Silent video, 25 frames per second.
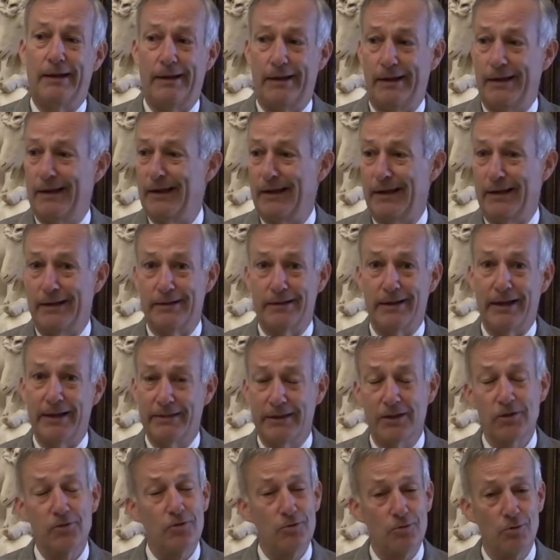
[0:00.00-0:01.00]
and I
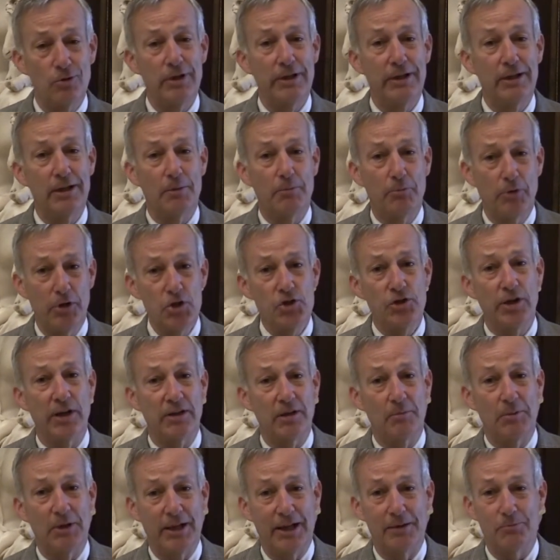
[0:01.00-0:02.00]
think you'd really appreciate
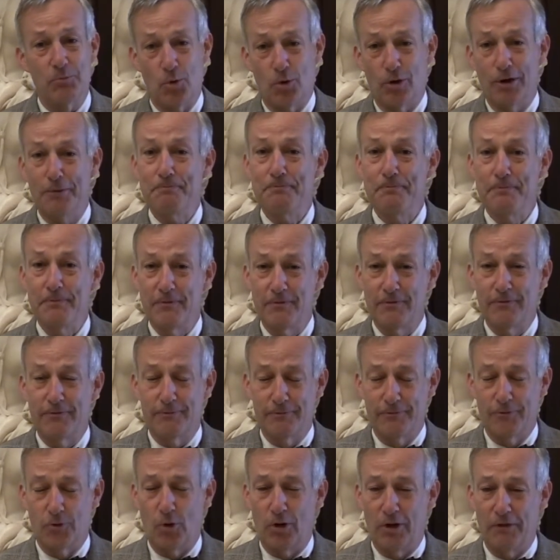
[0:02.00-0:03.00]
them a lot more
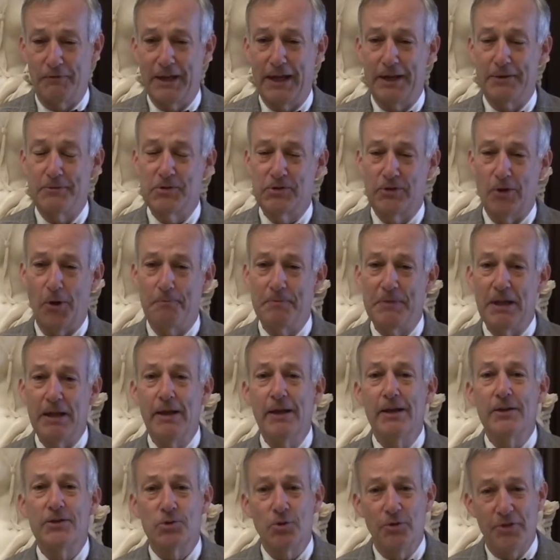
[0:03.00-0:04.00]
for all of that. So
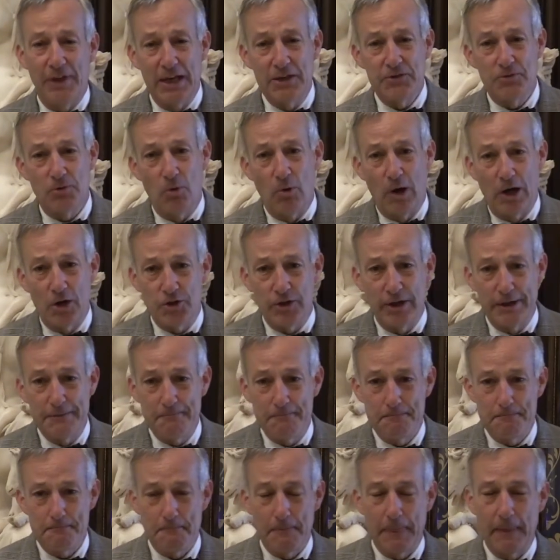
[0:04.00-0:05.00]
thanks for watching.
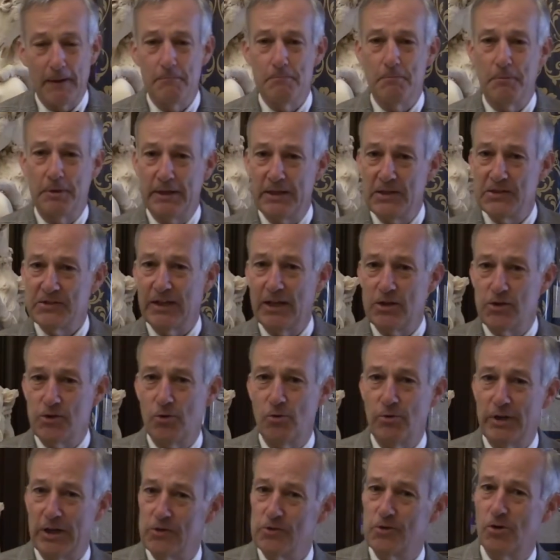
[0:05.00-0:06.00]
Please stay
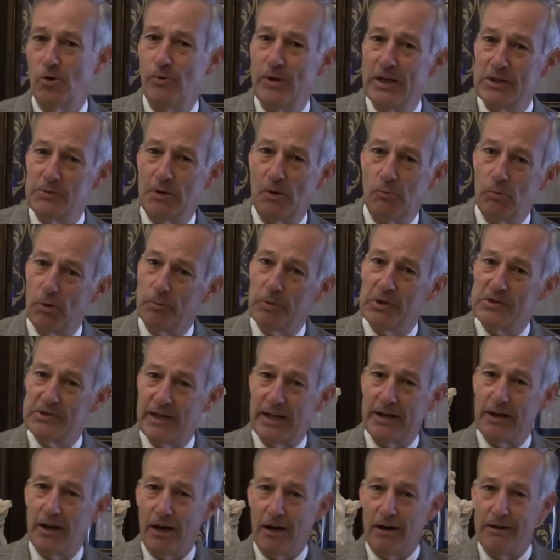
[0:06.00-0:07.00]
tuned in 2 weeks when we'll
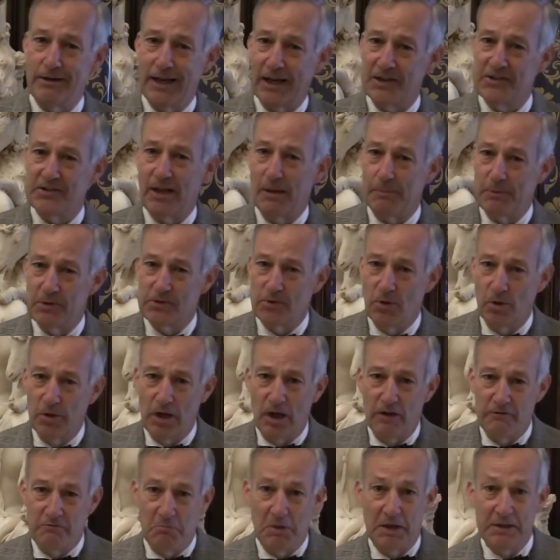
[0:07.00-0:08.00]
present our next episode
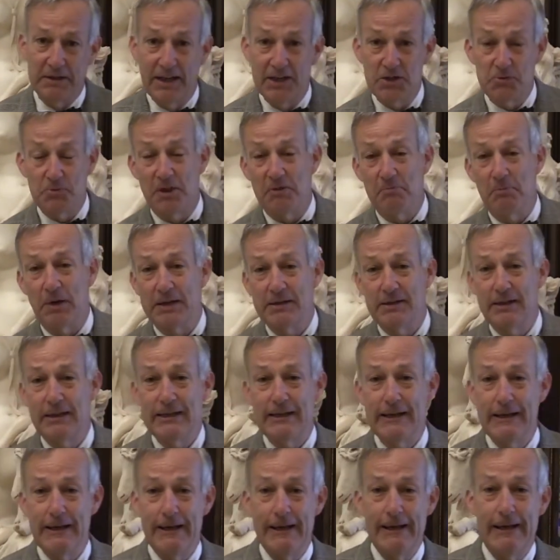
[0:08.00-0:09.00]
of Mondays with Mundy.
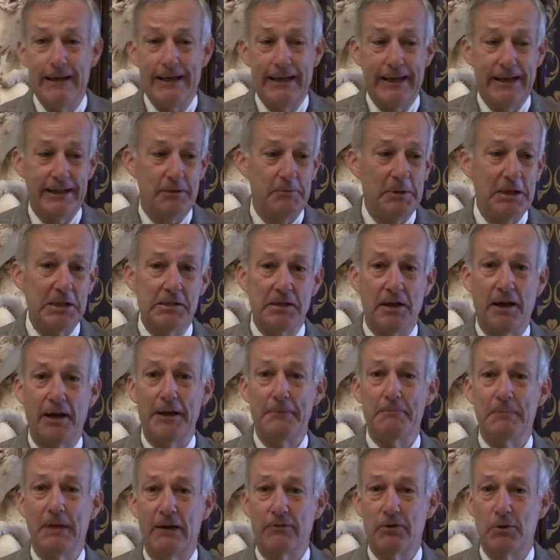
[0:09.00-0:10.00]
In the
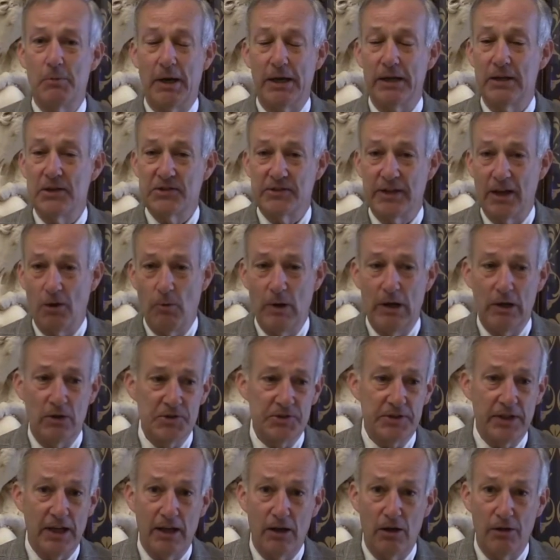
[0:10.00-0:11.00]
meantime, everybody stay well,
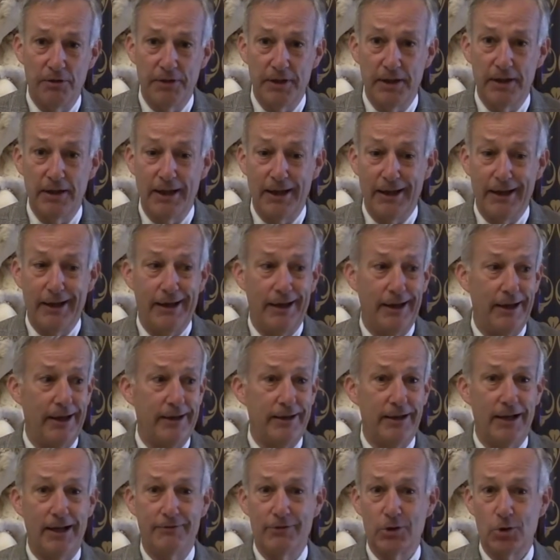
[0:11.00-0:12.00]
stay healthy,
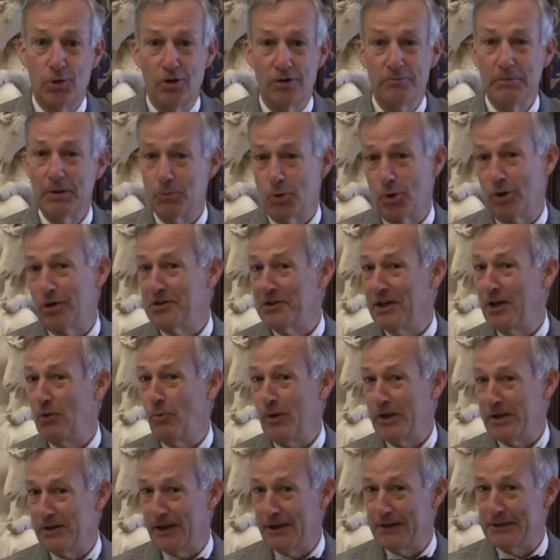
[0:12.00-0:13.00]
and have a good Memorial Day
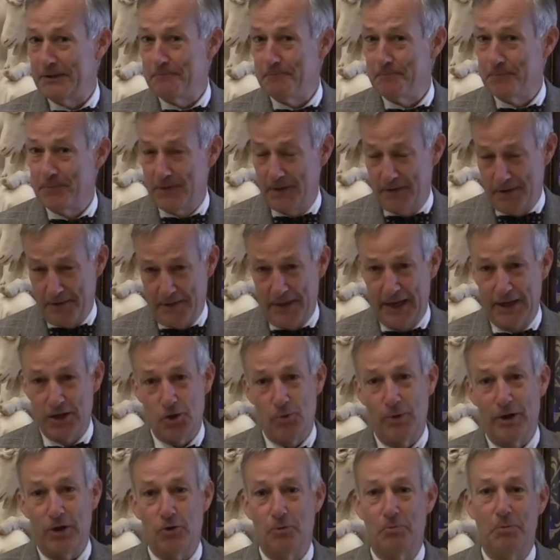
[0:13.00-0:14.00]
weekend. Thank
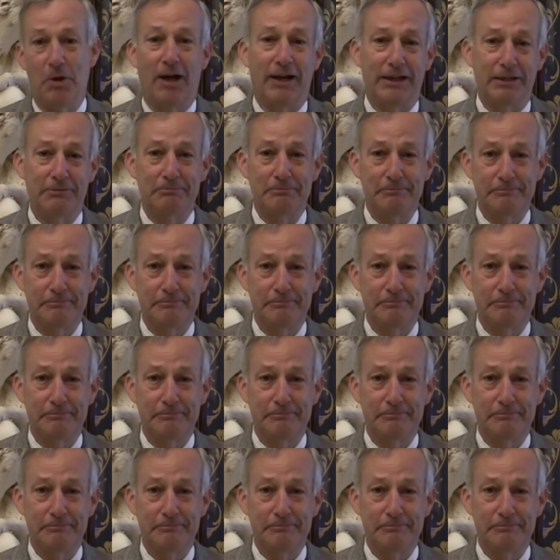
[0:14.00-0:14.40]
you and goodbye.